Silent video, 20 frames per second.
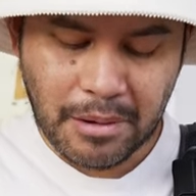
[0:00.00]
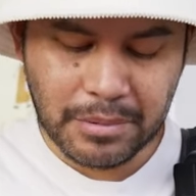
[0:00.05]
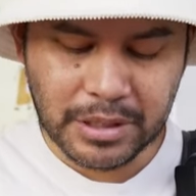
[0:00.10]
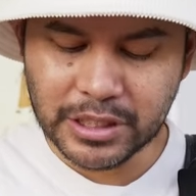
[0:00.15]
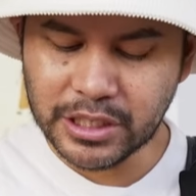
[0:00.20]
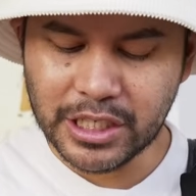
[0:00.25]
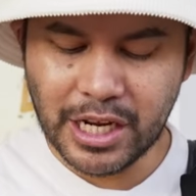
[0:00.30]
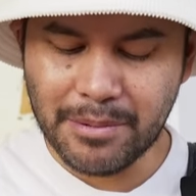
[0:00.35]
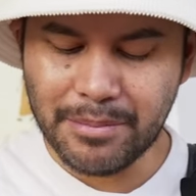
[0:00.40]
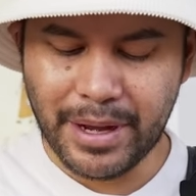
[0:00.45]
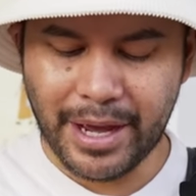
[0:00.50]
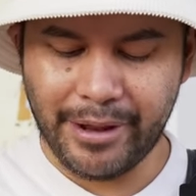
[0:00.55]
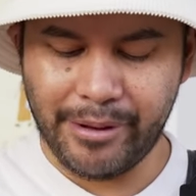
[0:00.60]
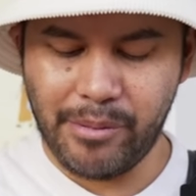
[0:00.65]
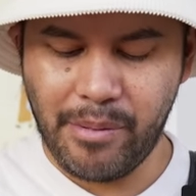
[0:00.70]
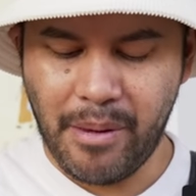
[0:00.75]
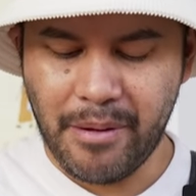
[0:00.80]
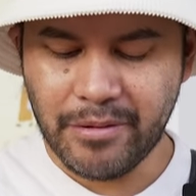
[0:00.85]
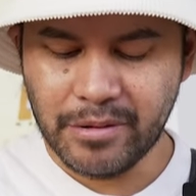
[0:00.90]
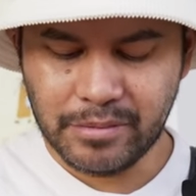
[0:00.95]
But it's not bad.
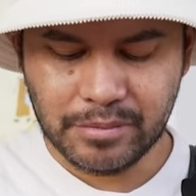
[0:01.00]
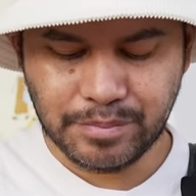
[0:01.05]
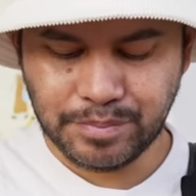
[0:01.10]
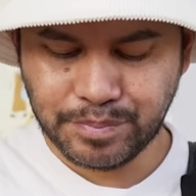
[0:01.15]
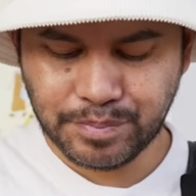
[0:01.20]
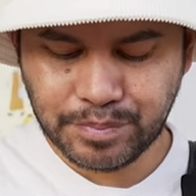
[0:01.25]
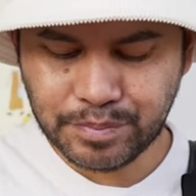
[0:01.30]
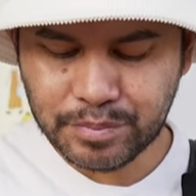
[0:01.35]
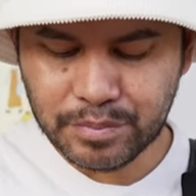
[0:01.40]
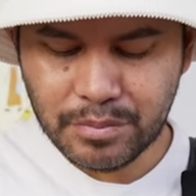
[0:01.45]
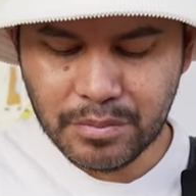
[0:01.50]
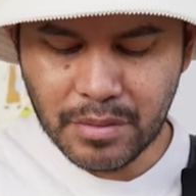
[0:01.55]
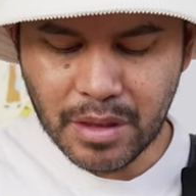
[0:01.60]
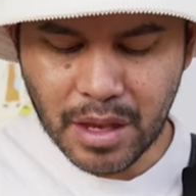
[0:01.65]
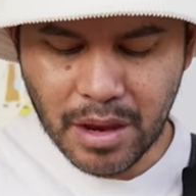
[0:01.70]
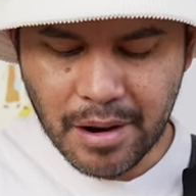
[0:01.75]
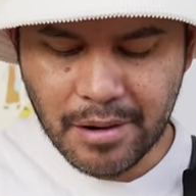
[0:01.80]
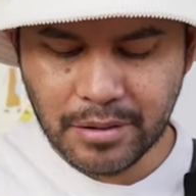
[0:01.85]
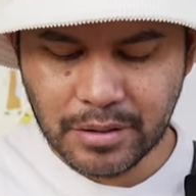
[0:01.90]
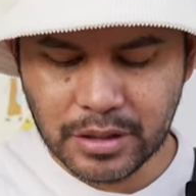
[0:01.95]

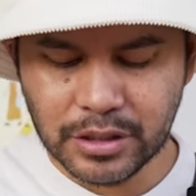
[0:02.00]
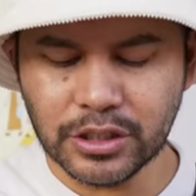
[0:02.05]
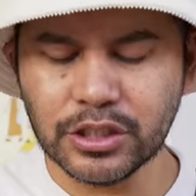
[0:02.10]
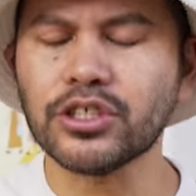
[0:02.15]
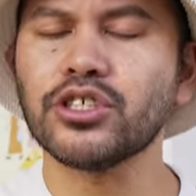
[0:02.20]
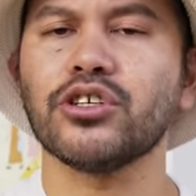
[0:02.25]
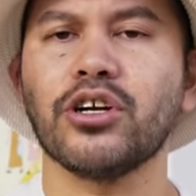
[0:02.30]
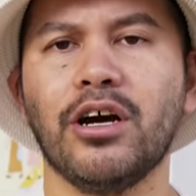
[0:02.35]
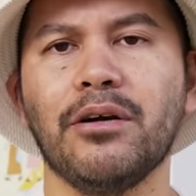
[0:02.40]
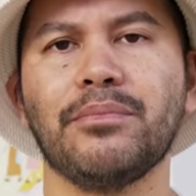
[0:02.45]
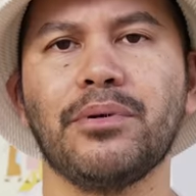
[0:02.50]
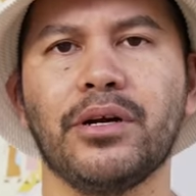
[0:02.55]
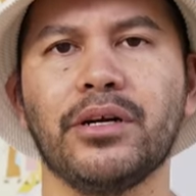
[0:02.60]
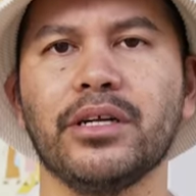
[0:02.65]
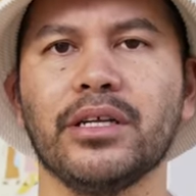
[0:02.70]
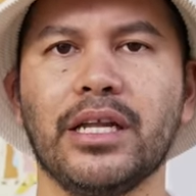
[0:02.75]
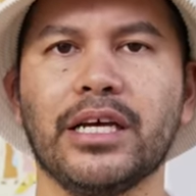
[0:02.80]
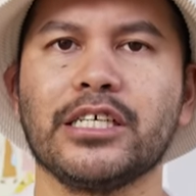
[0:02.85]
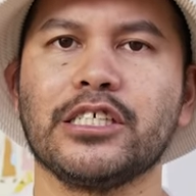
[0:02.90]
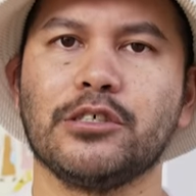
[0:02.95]
It's a
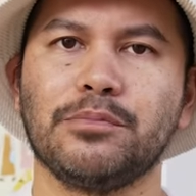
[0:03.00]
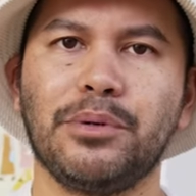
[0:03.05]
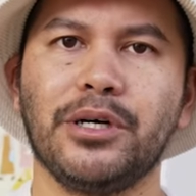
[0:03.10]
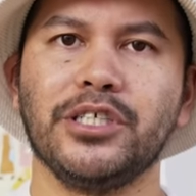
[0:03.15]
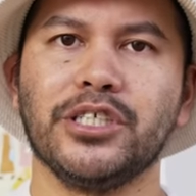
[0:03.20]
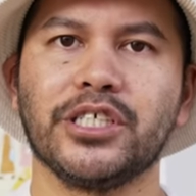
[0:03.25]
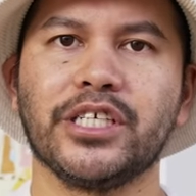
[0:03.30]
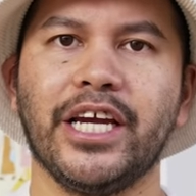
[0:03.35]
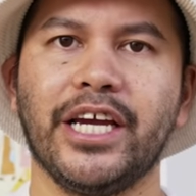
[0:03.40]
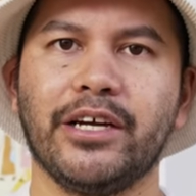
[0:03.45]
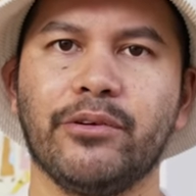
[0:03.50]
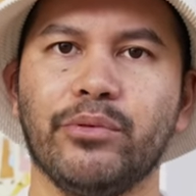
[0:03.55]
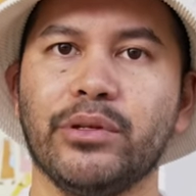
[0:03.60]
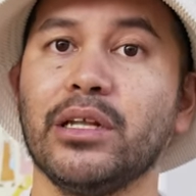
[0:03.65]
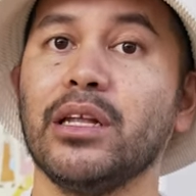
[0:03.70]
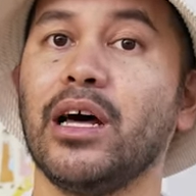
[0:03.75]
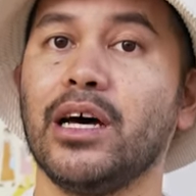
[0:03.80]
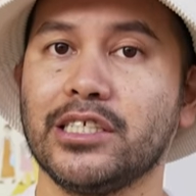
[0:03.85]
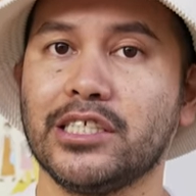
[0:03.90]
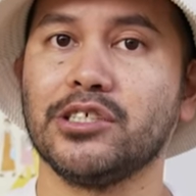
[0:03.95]
strawberry like sponge cake with
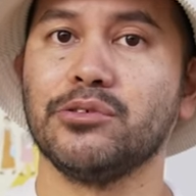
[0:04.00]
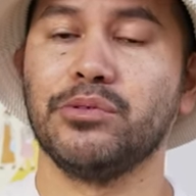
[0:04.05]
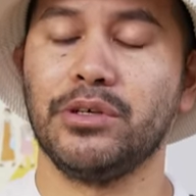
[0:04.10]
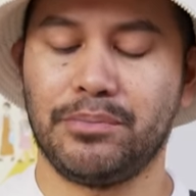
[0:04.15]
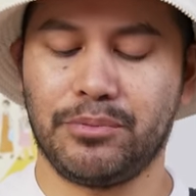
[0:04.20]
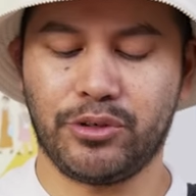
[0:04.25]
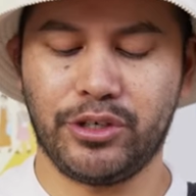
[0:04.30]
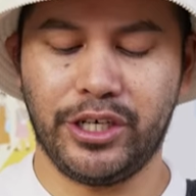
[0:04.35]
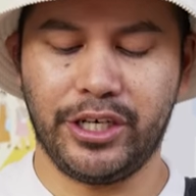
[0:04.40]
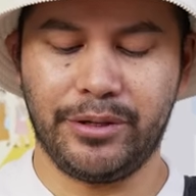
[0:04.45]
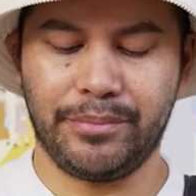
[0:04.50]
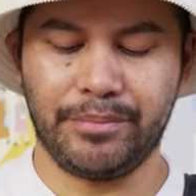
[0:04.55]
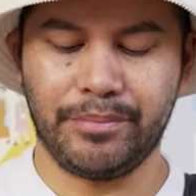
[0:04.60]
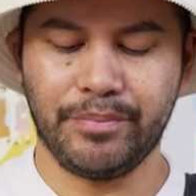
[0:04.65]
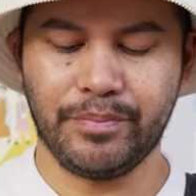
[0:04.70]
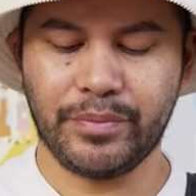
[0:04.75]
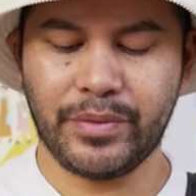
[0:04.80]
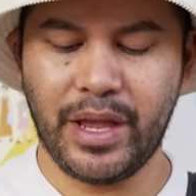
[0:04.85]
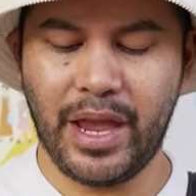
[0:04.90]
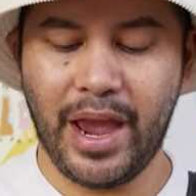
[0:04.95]
lots of whipped cream
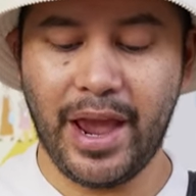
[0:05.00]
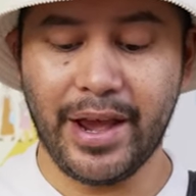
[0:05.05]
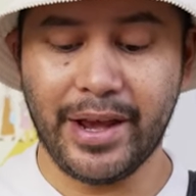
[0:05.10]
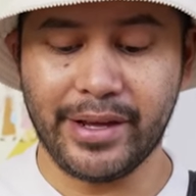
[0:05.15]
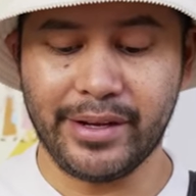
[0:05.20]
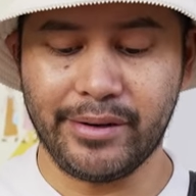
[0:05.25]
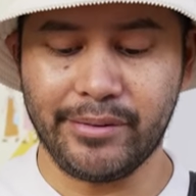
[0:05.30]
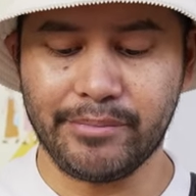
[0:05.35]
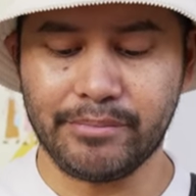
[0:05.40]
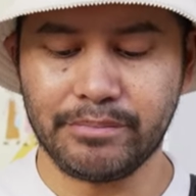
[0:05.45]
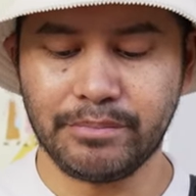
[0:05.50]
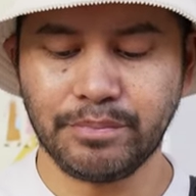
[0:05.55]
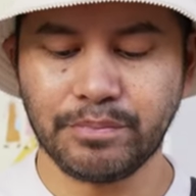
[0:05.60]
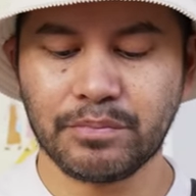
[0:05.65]
and